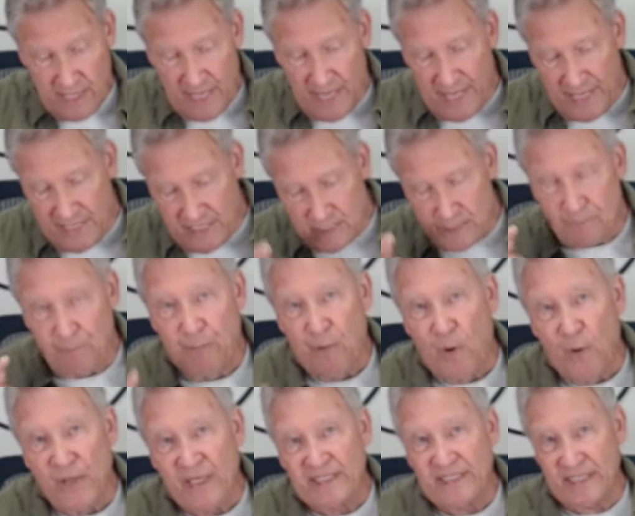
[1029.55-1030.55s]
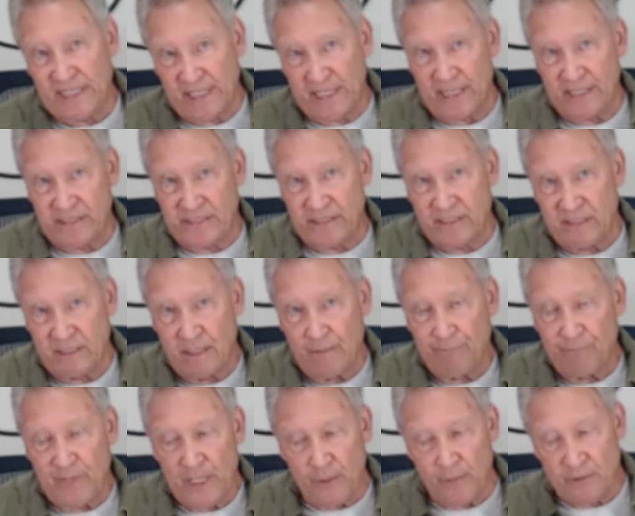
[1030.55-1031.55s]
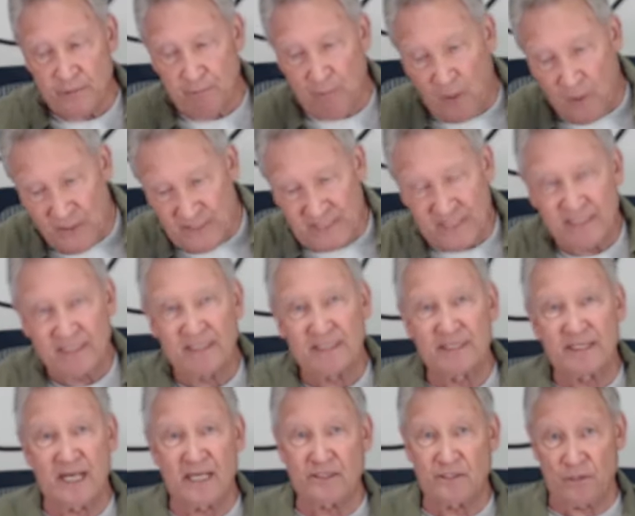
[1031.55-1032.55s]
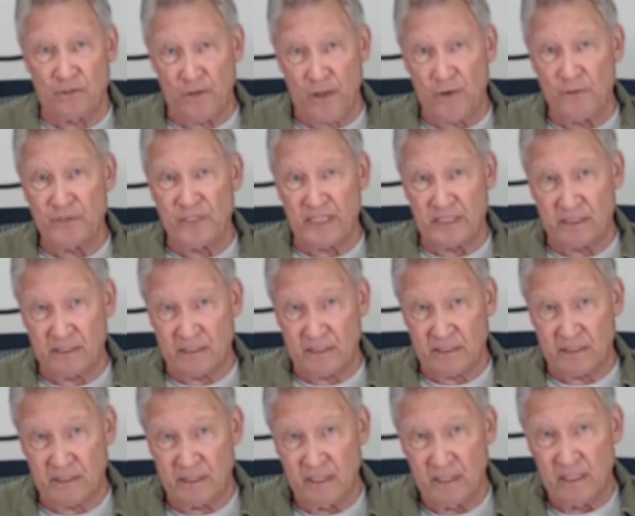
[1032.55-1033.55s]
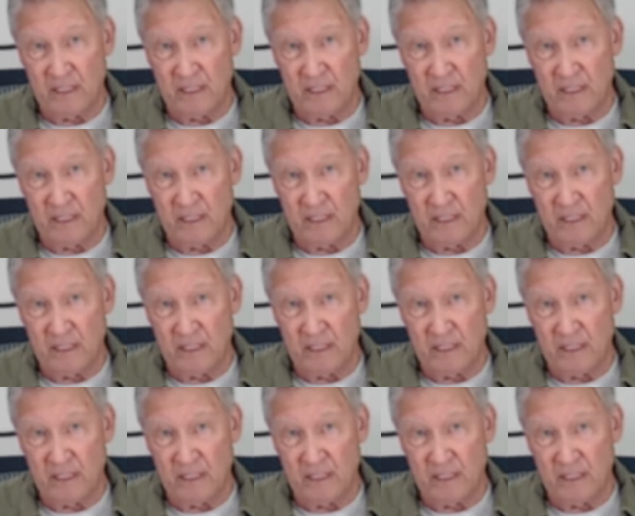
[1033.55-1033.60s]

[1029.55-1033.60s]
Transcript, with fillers: And he's pointing us, he was pointing the Thessalonians